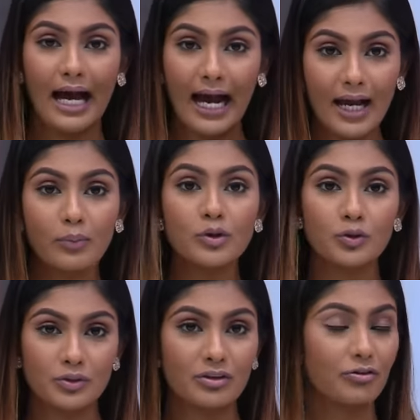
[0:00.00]
I will
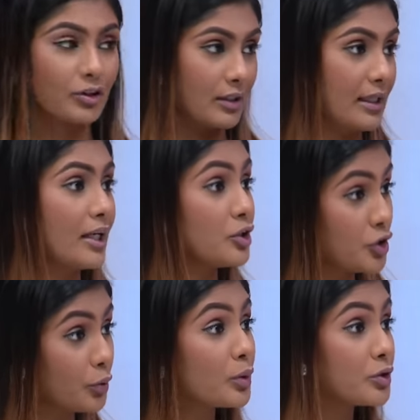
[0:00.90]
do differently
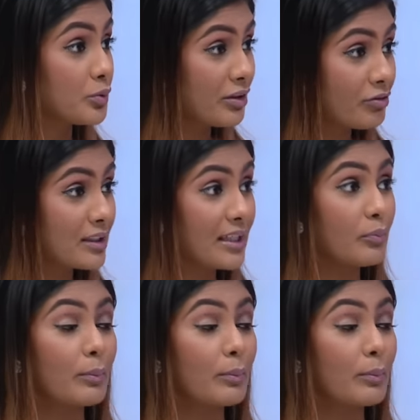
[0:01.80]
and you will do differently.